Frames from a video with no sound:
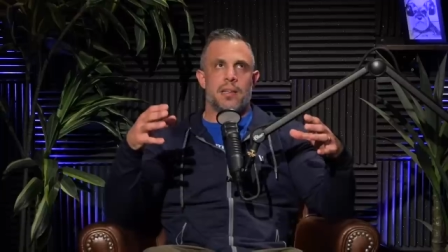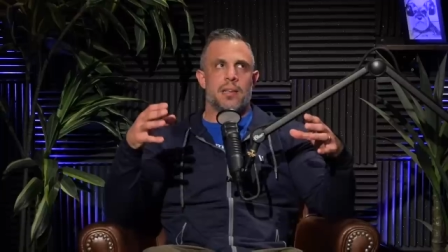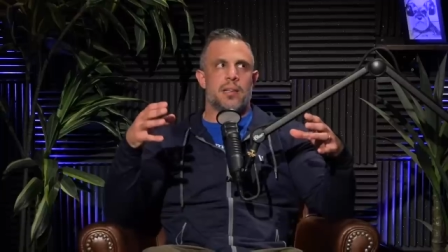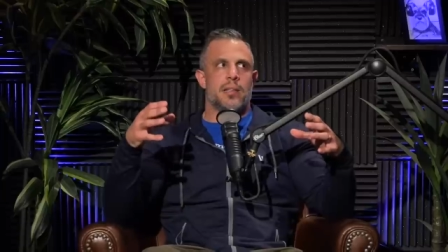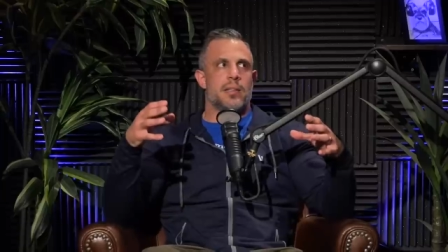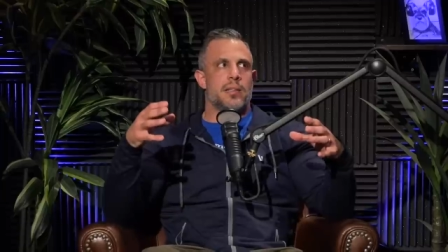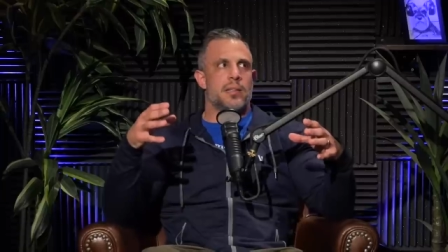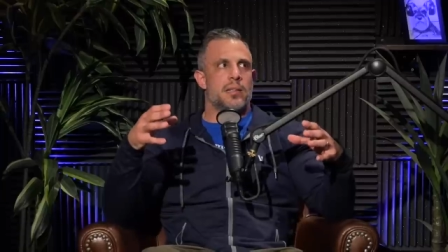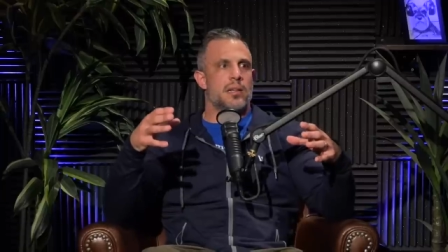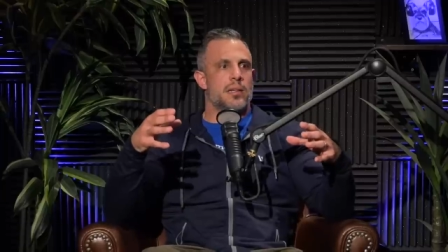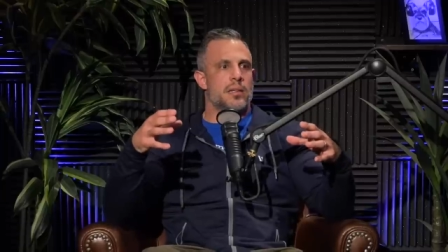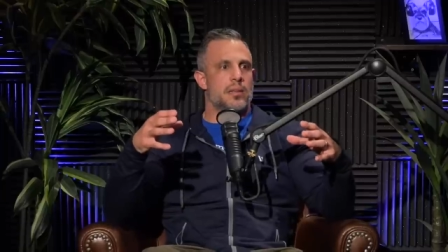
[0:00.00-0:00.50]
into
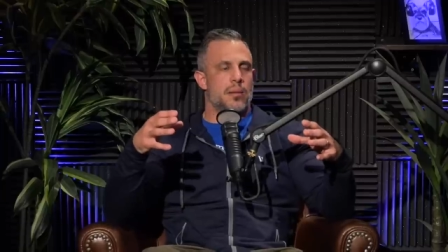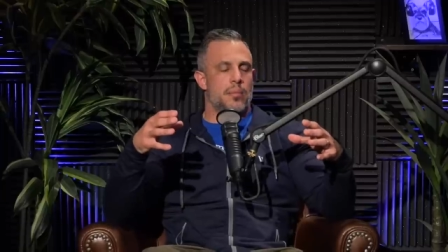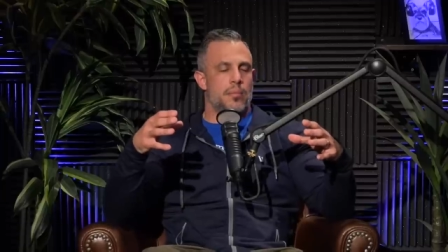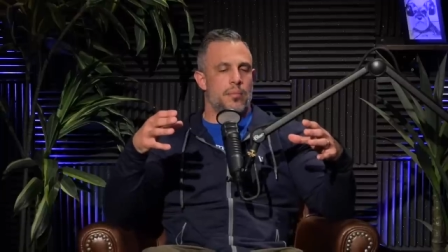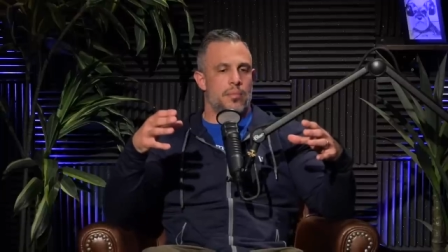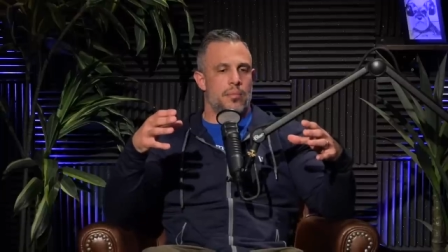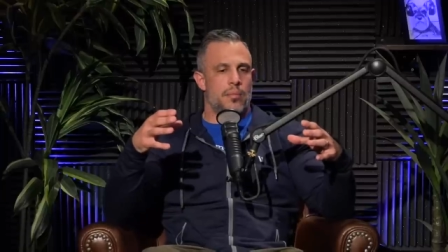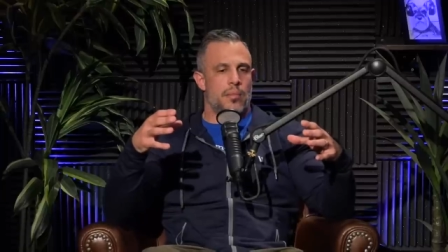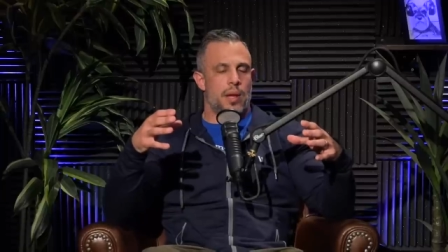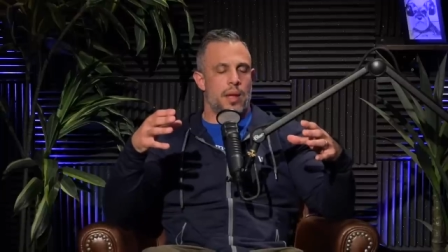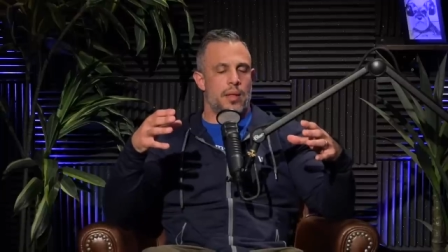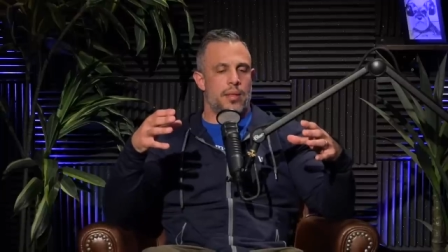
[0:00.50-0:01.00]
the
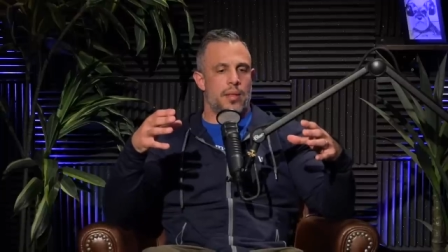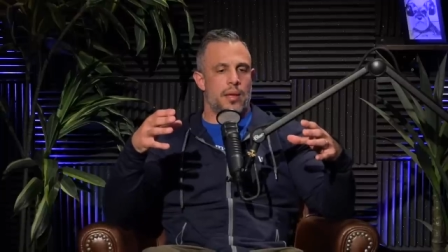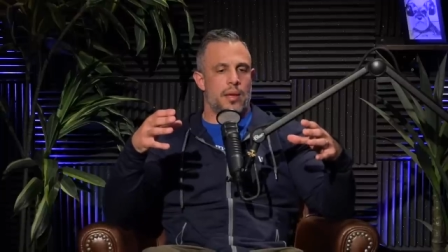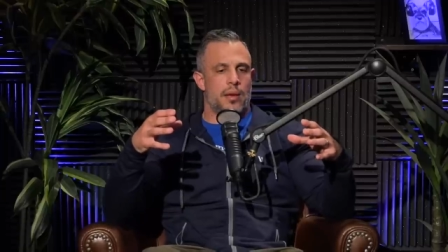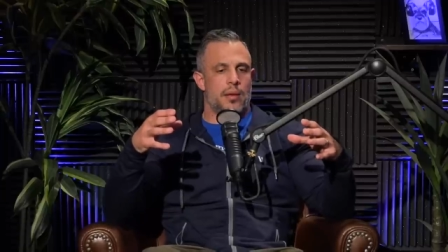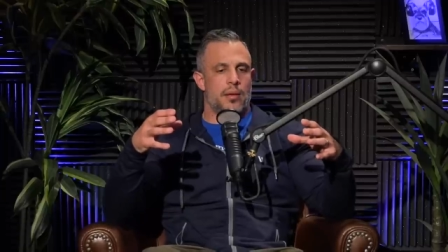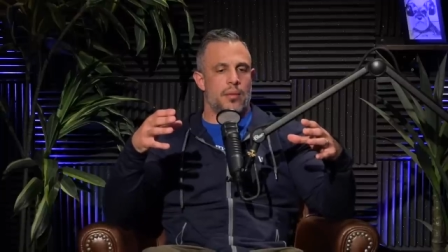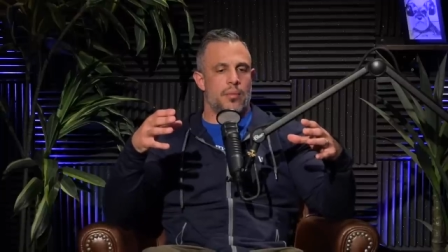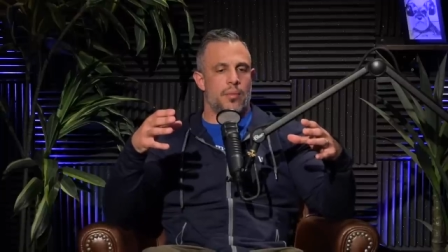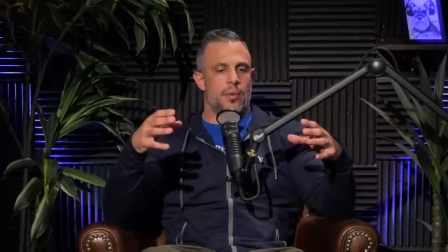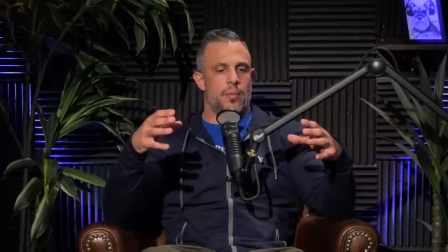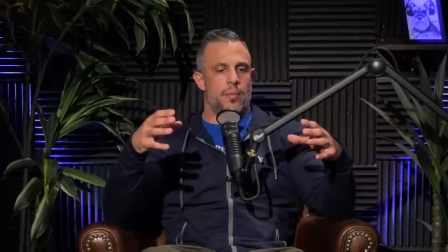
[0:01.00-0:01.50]
system, I
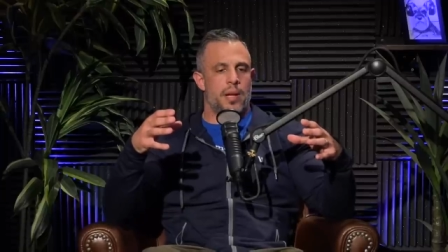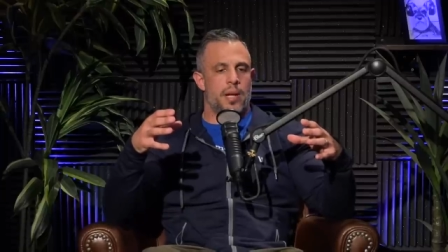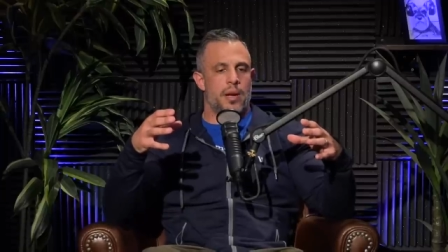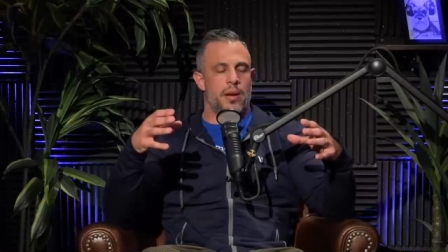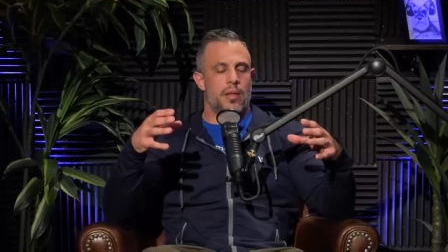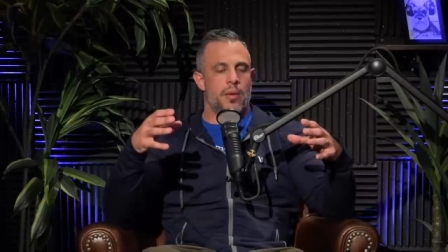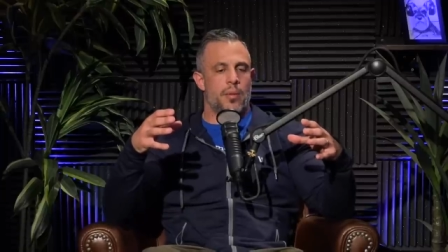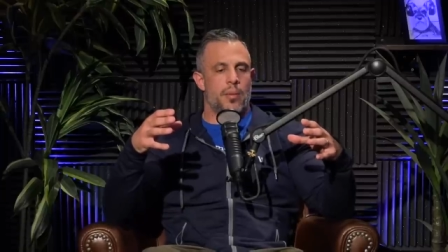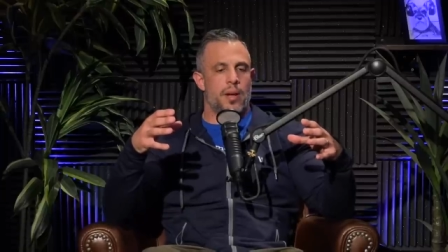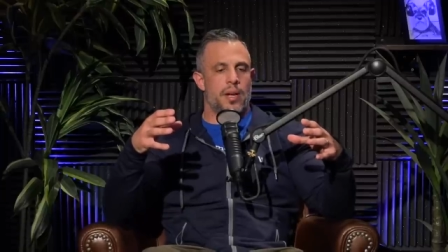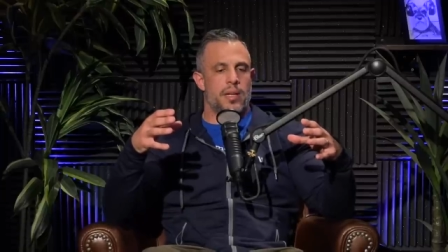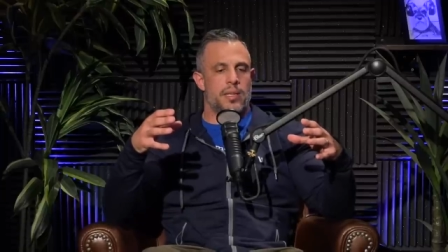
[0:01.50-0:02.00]
think it would be
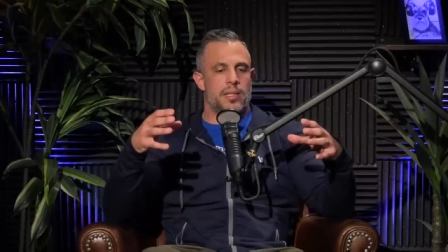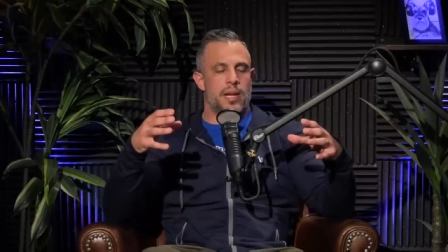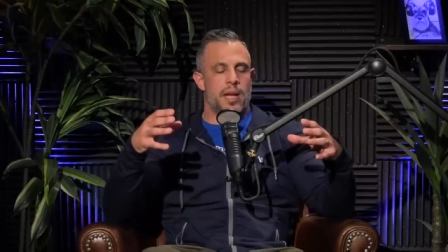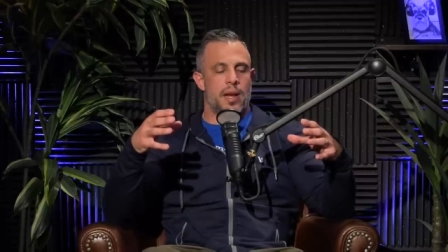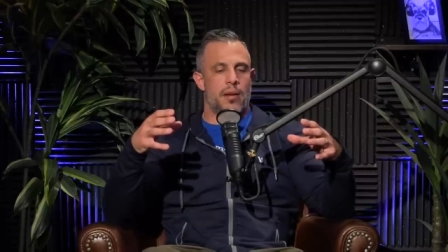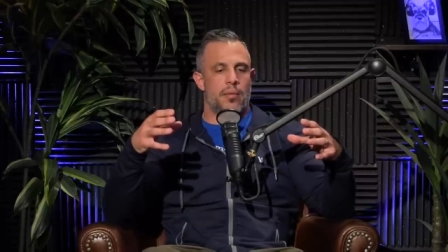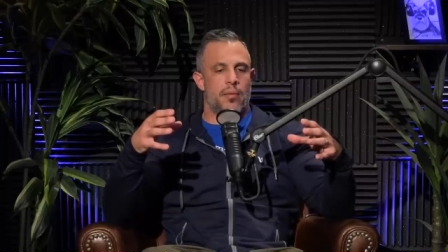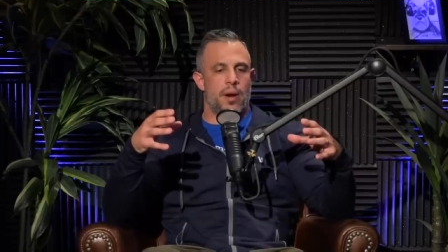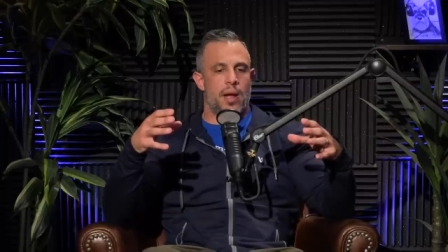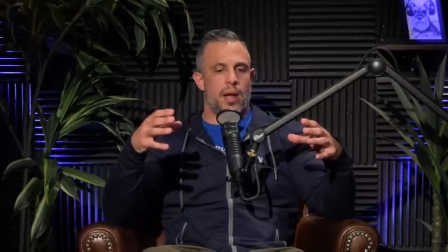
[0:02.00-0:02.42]
another way to say it,